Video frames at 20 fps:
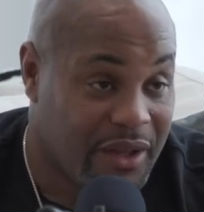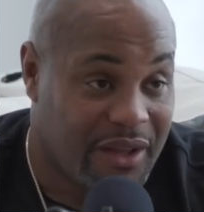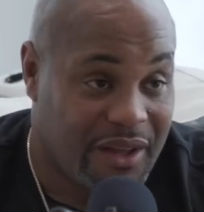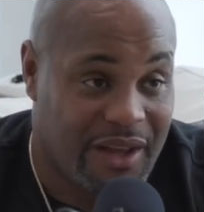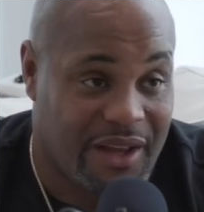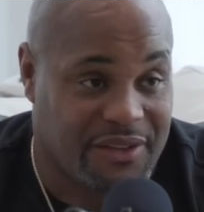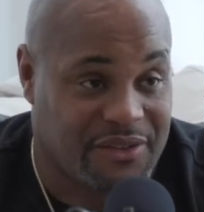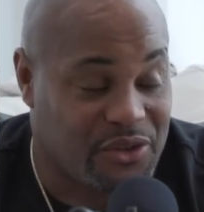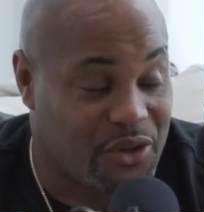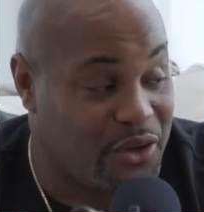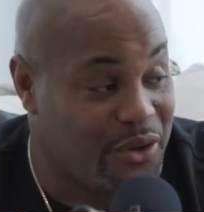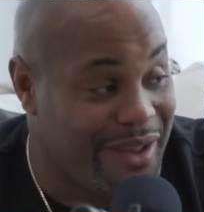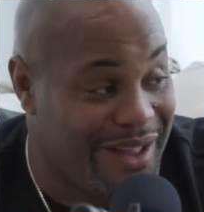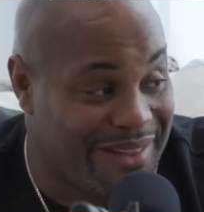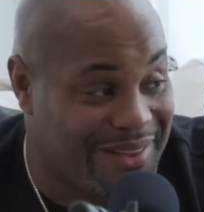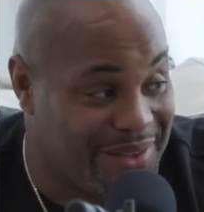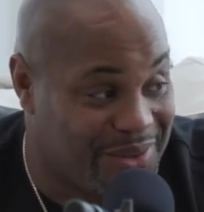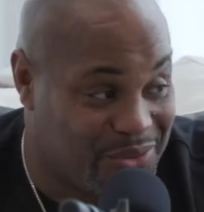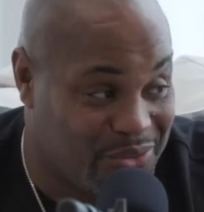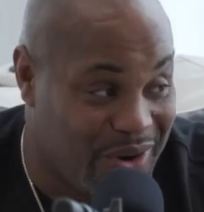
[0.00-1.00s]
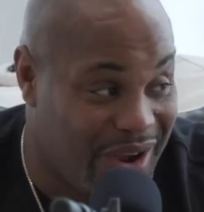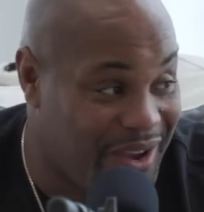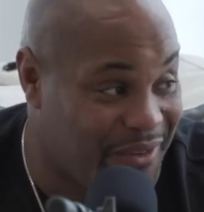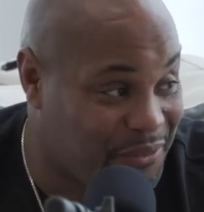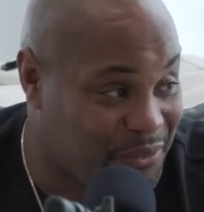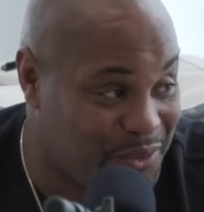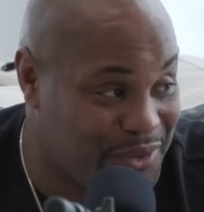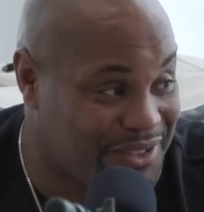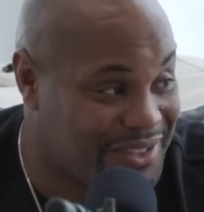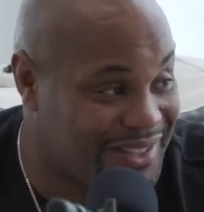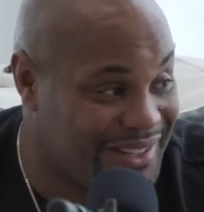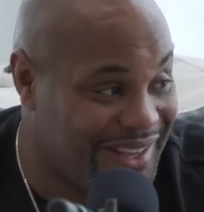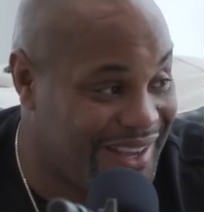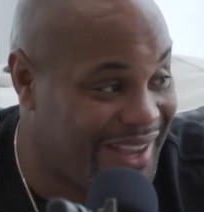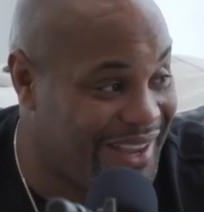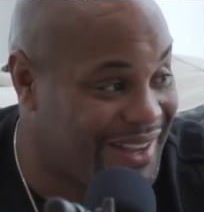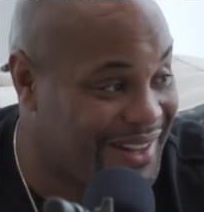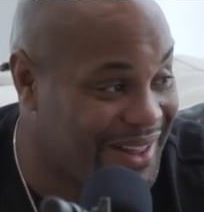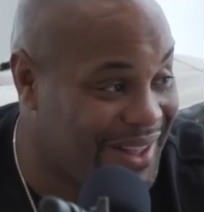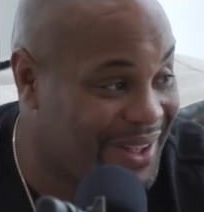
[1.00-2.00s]
I saw you at the draft recently
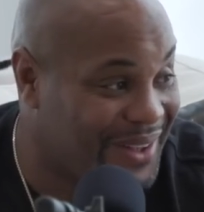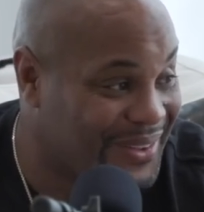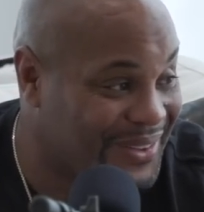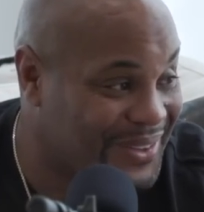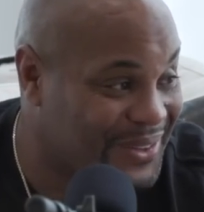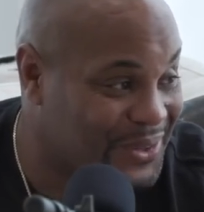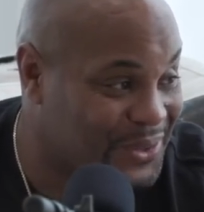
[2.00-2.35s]
hanging out, you